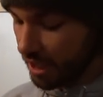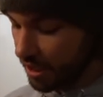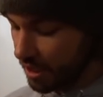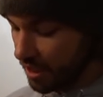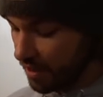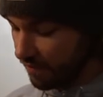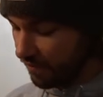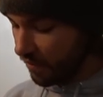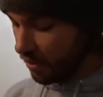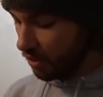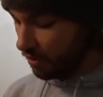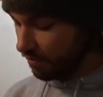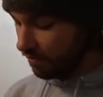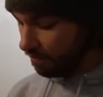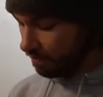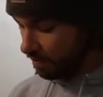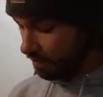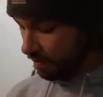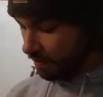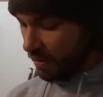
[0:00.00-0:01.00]
It did film
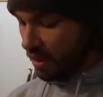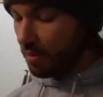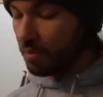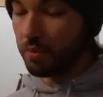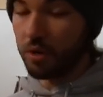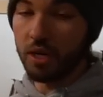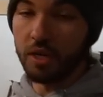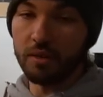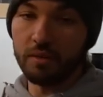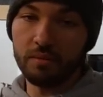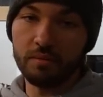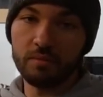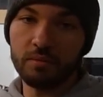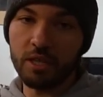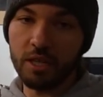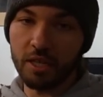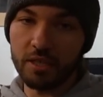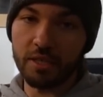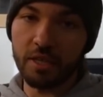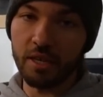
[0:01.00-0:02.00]
but
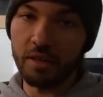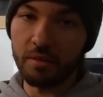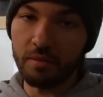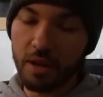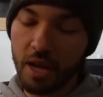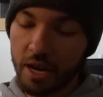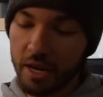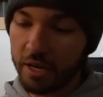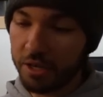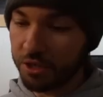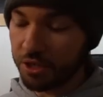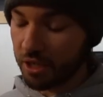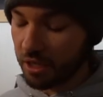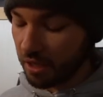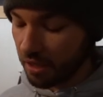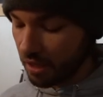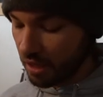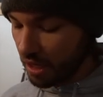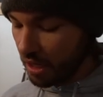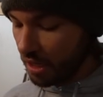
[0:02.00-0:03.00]
like I said, not
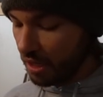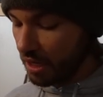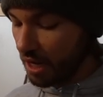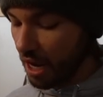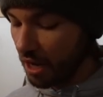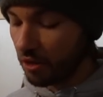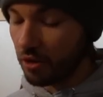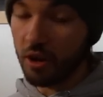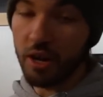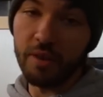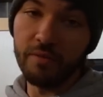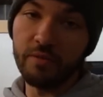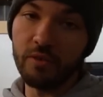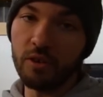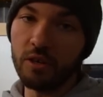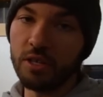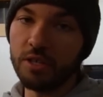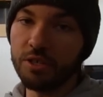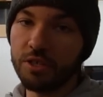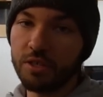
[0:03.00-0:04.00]
HD, not great
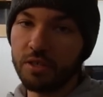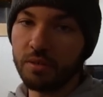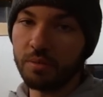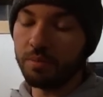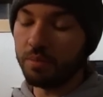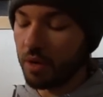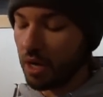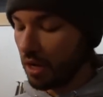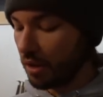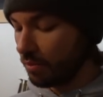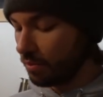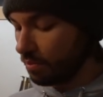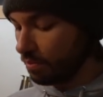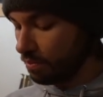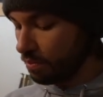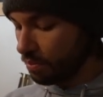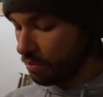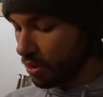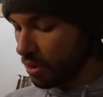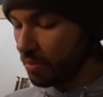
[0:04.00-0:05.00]
footage. Um,
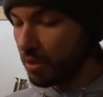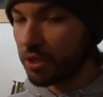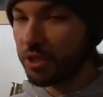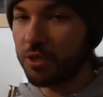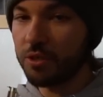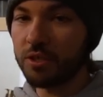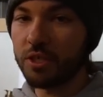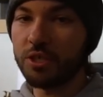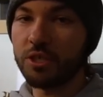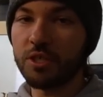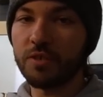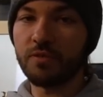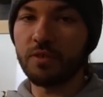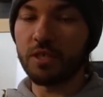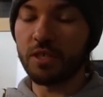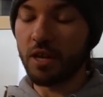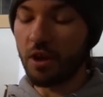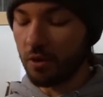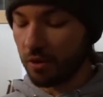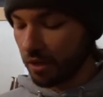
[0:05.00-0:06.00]
pretty much use it just for
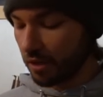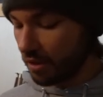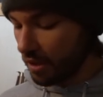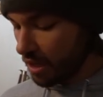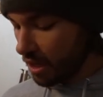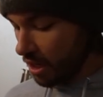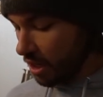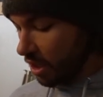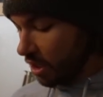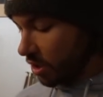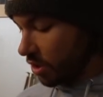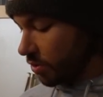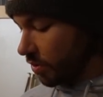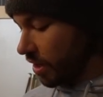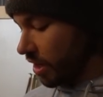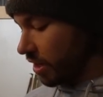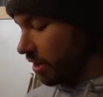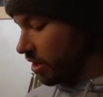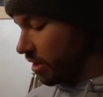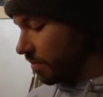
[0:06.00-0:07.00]
scouting. So
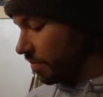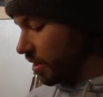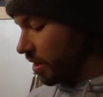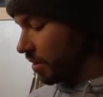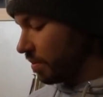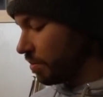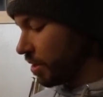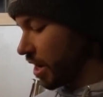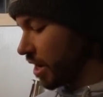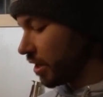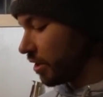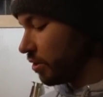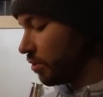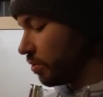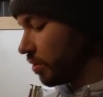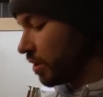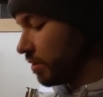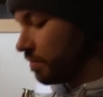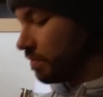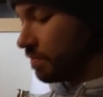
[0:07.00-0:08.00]
we ended up buying a
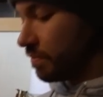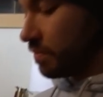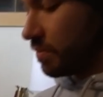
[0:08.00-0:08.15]
new one.